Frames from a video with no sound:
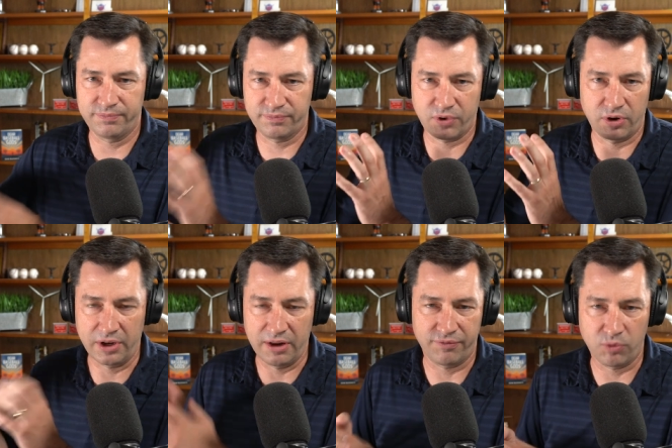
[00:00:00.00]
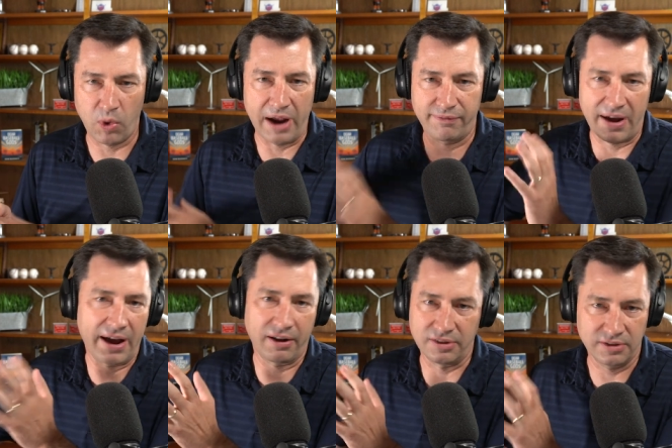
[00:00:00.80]
for if
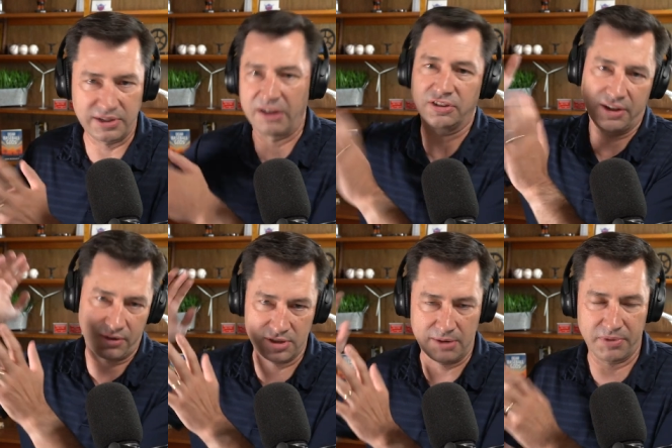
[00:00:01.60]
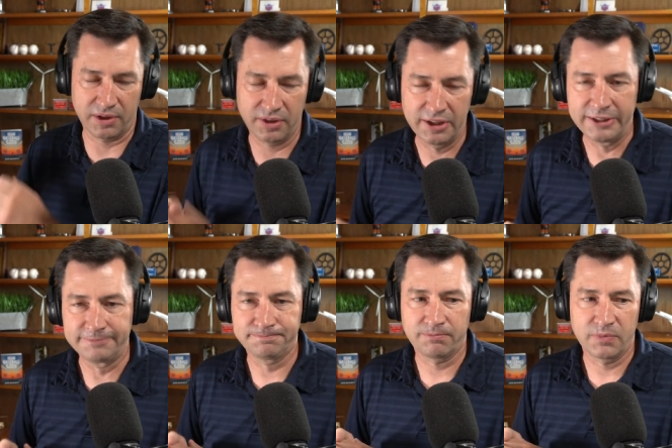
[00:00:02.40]
Wi-Fi on Delta or something.
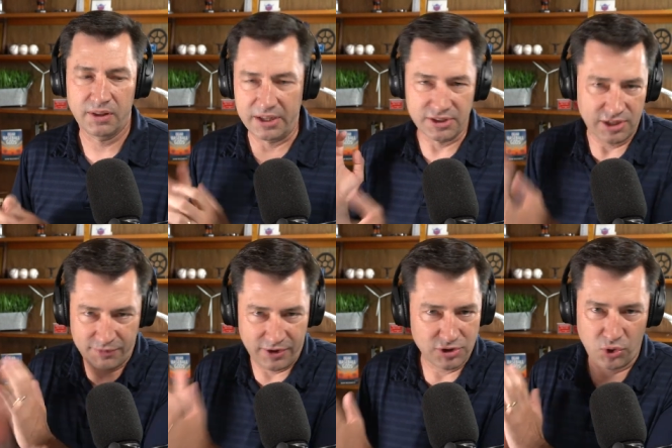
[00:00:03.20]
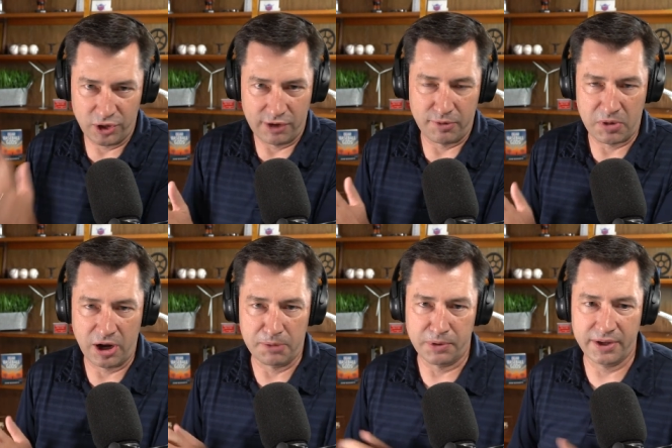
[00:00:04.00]
That's a different, totally different
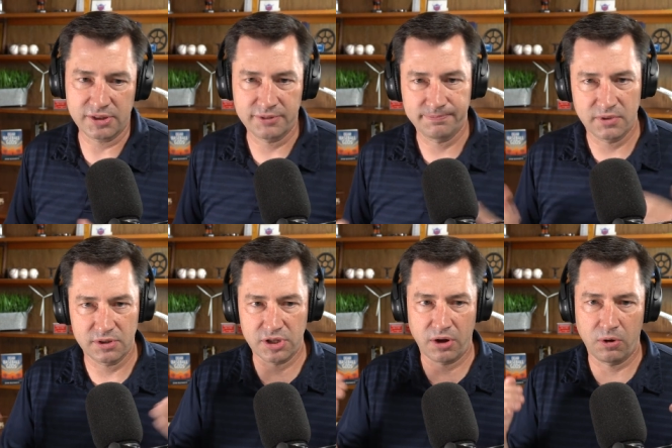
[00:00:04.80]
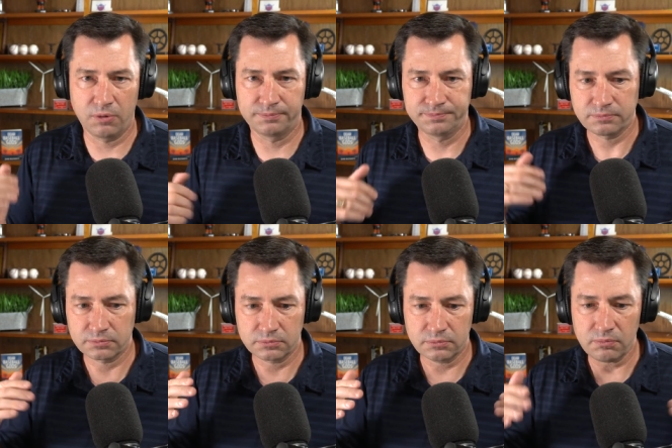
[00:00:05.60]
marketplace. So
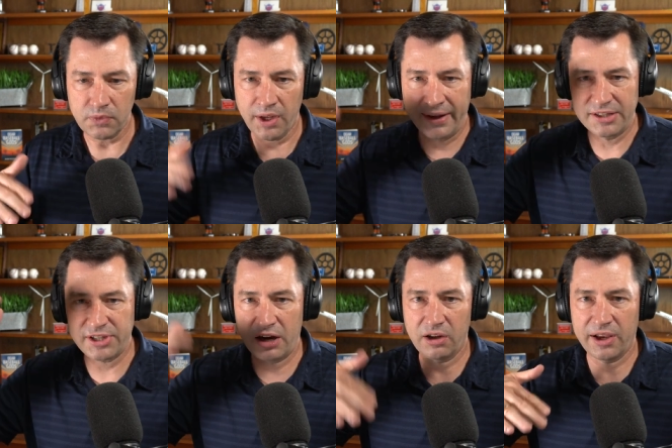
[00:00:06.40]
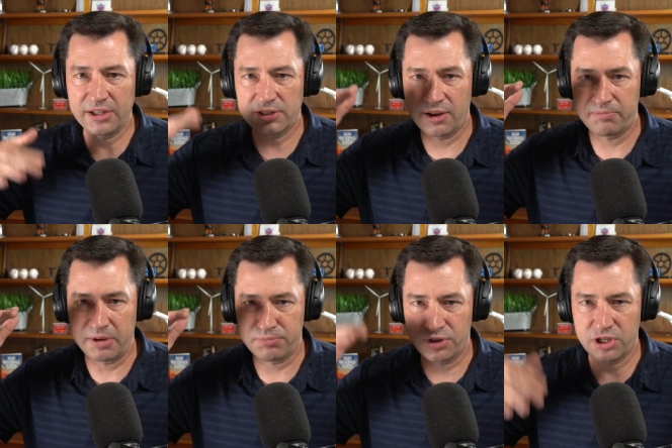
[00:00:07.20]
as airlines have
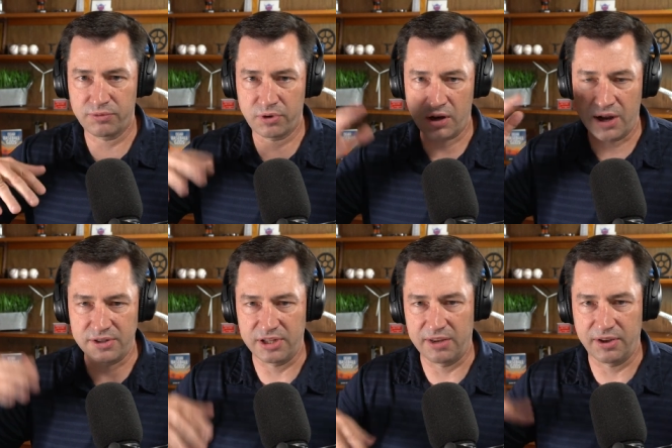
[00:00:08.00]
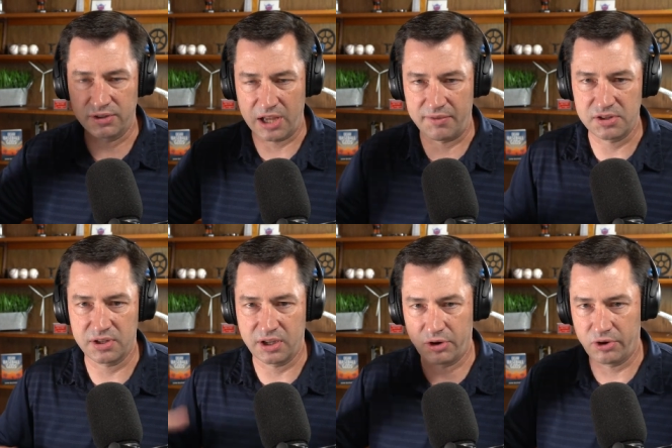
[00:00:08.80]
been pushing for cost savings,
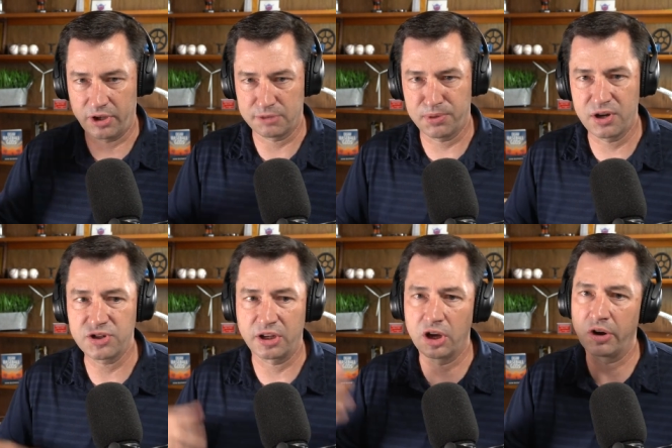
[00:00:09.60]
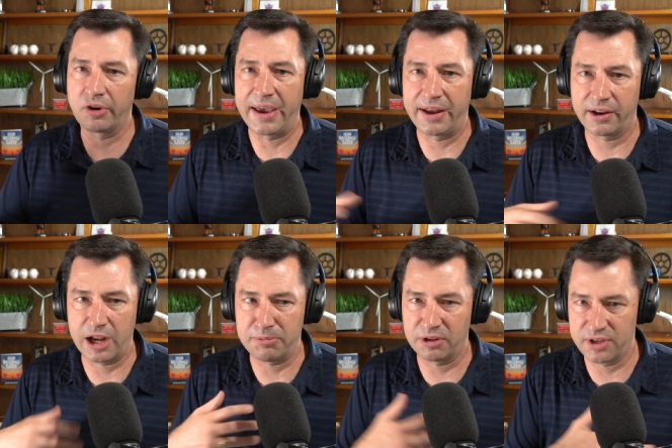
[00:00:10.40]
obviously GoGo gets pushed, and GoGo had a
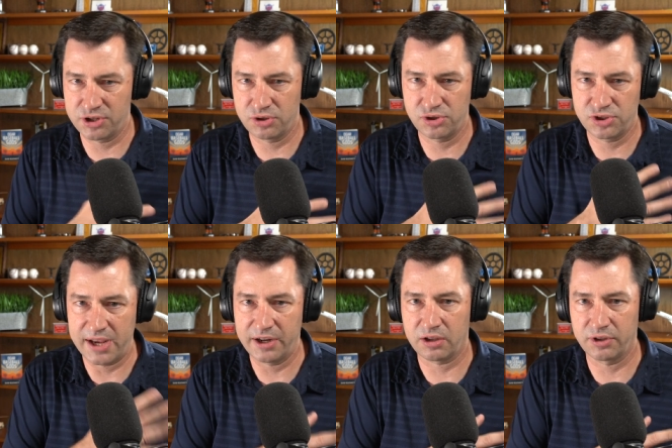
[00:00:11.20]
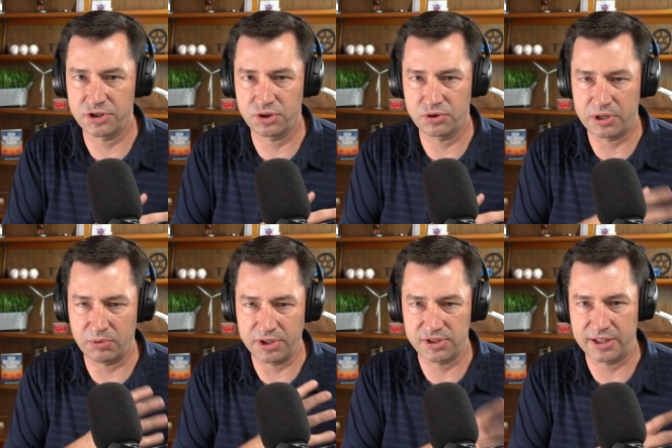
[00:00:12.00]
couple of issues, technical issues that
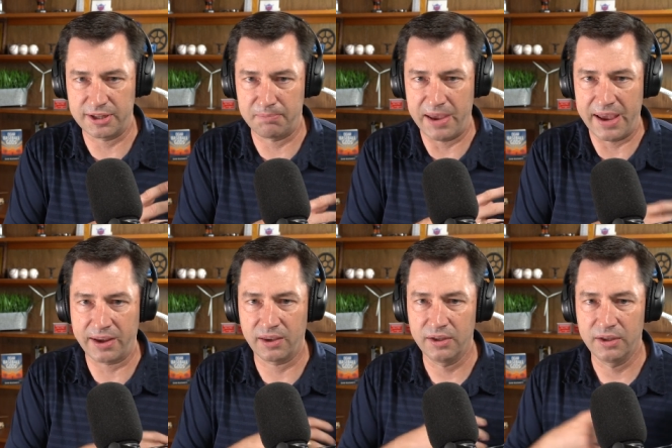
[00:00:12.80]
really set them back,